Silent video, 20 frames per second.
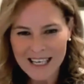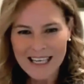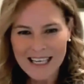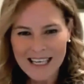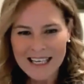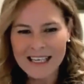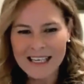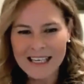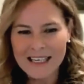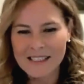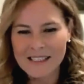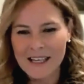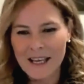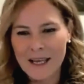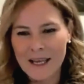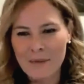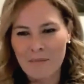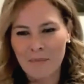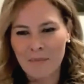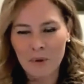He's
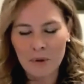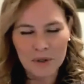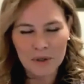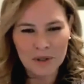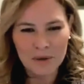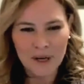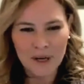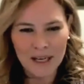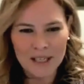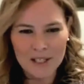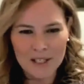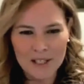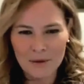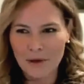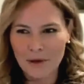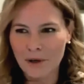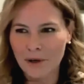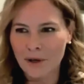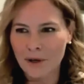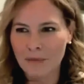a board director
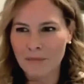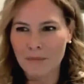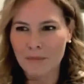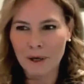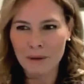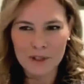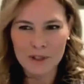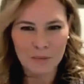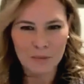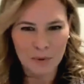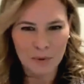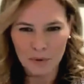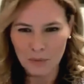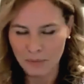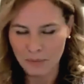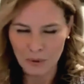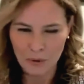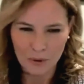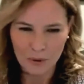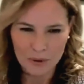on multiple
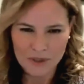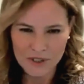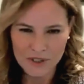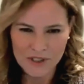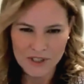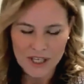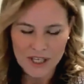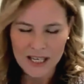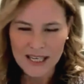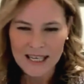boards.